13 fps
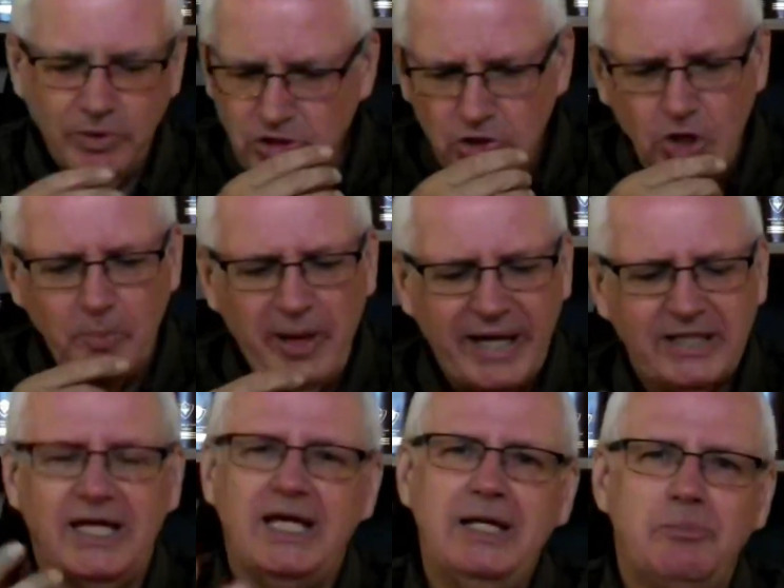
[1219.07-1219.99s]
When you go back
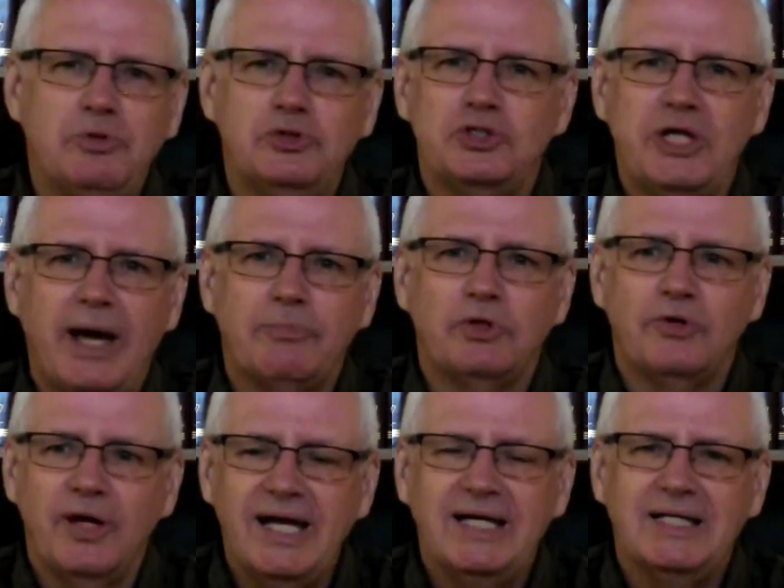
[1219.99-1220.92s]
to Hebrews
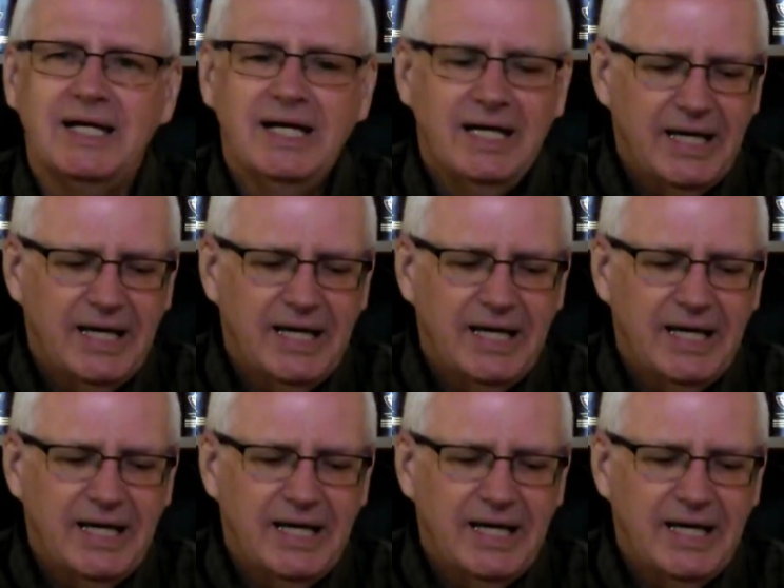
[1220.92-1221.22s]
chapter 8,